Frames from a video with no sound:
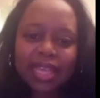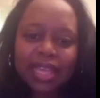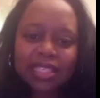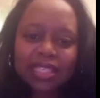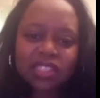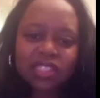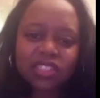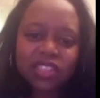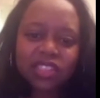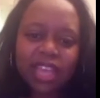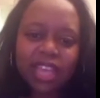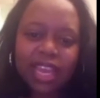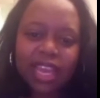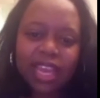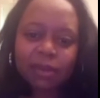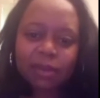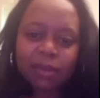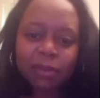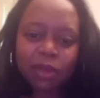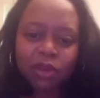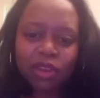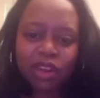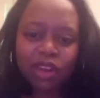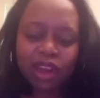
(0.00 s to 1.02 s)
and has
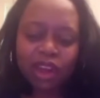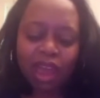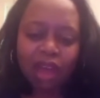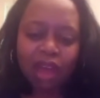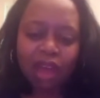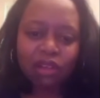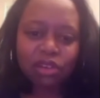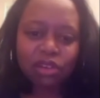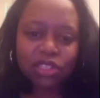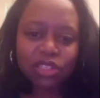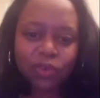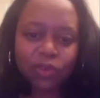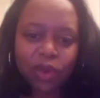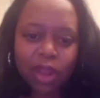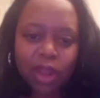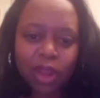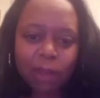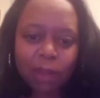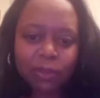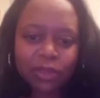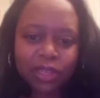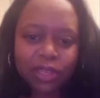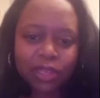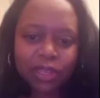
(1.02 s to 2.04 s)
sustained $1 million for
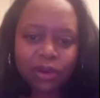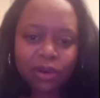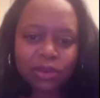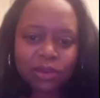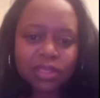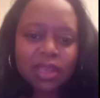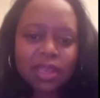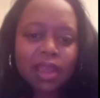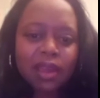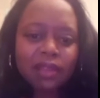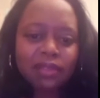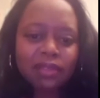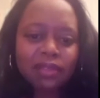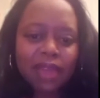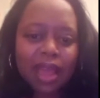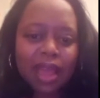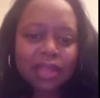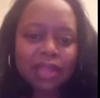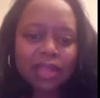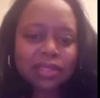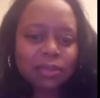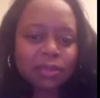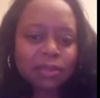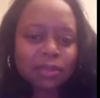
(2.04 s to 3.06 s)
a couple of years.
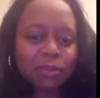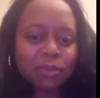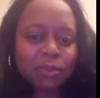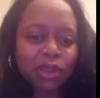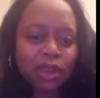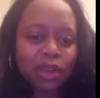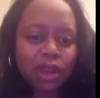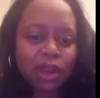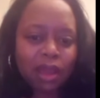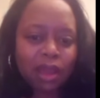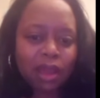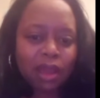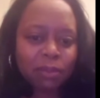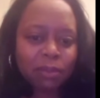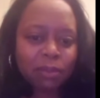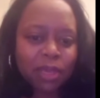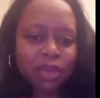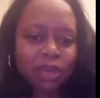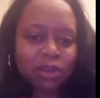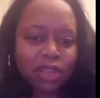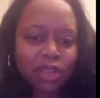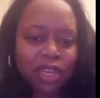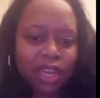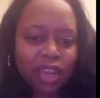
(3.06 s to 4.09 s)
That's a
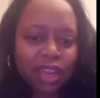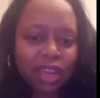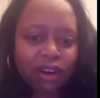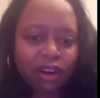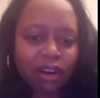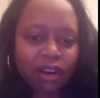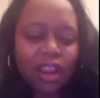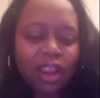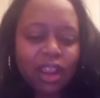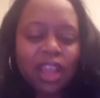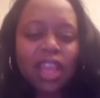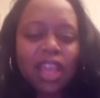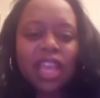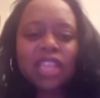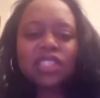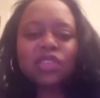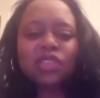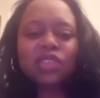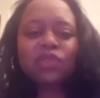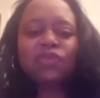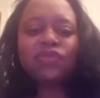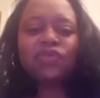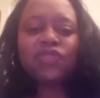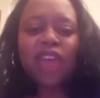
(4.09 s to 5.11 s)
millionaire.
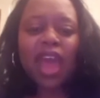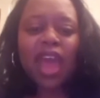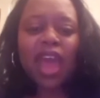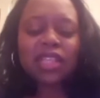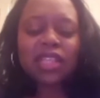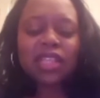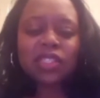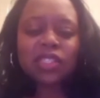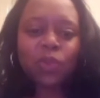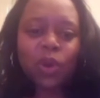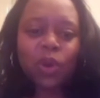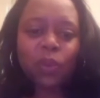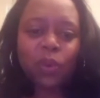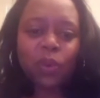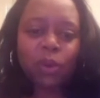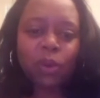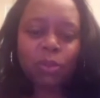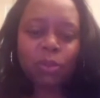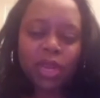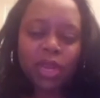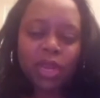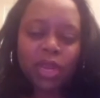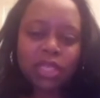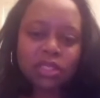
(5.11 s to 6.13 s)
And so that's
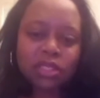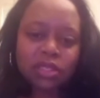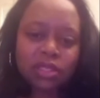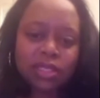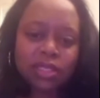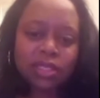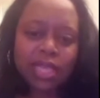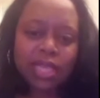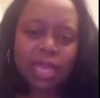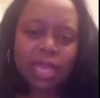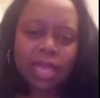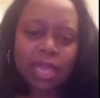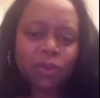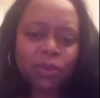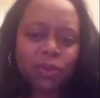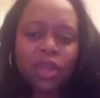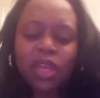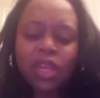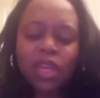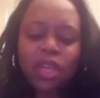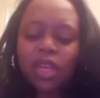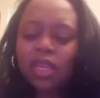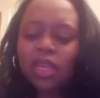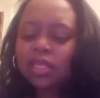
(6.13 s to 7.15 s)
what we're bringing to the
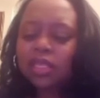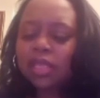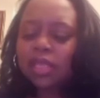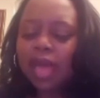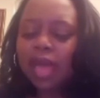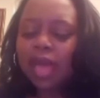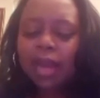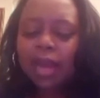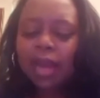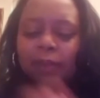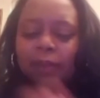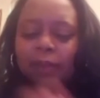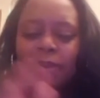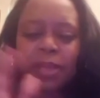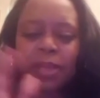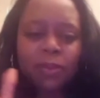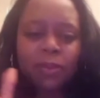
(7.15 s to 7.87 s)
table. A lot of